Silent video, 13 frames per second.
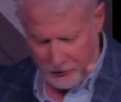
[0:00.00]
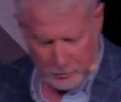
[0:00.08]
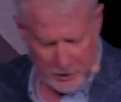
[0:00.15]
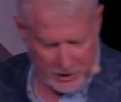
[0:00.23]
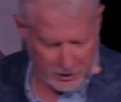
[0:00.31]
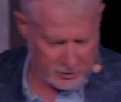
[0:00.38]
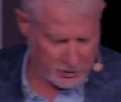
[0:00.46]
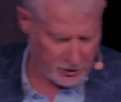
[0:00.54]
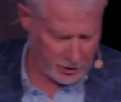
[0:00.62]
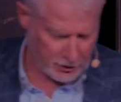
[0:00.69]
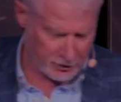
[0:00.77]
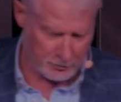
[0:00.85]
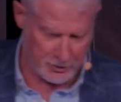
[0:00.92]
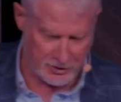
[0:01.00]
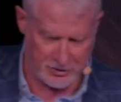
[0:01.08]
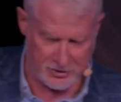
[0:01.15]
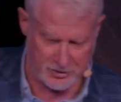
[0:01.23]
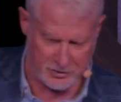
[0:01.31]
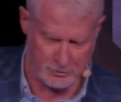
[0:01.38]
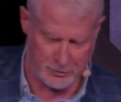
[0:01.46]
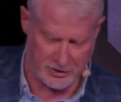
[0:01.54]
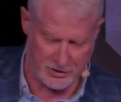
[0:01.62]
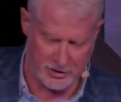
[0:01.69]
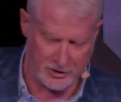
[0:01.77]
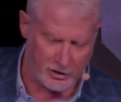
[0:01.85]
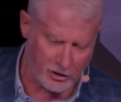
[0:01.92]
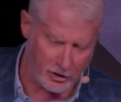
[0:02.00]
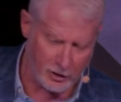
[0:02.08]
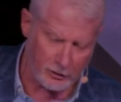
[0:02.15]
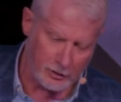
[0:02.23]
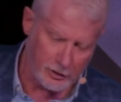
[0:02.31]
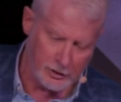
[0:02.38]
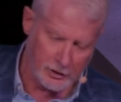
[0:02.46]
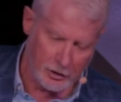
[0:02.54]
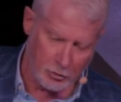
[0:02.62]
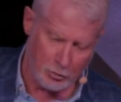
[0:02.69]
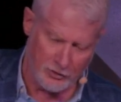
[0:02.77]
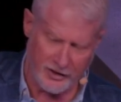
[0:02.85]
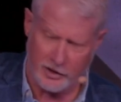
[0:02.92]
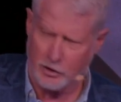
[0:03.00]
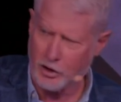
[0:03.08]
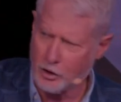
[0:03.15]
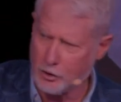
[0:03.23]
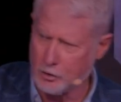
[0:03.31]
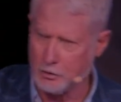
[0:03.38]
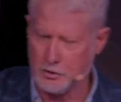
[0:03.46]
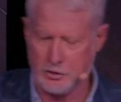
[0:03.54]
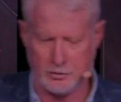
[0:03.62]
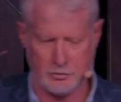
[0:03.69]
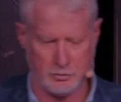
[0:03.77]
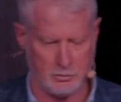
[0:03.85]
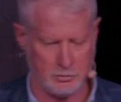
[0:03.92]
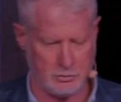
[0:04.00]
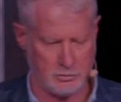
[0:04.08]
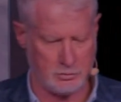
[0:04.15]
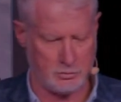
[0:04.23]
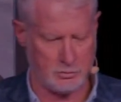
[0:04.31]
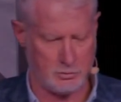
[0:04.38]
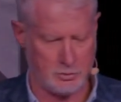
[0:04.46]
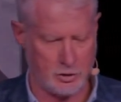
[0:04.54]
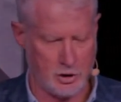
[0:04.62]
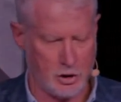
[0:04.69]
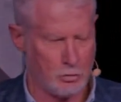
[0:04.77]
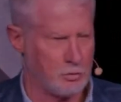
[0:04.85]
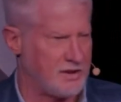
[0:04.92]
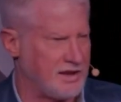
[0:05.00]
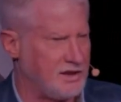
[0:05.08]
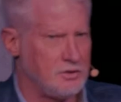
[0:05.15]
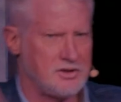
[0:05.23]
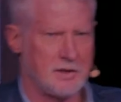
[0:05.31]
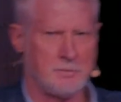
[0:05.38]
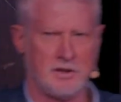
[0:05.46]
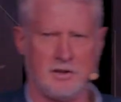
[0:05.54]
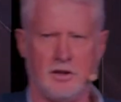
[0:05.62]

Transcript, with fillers: and my daughter and my, my son in law, when they're hurt, when they do something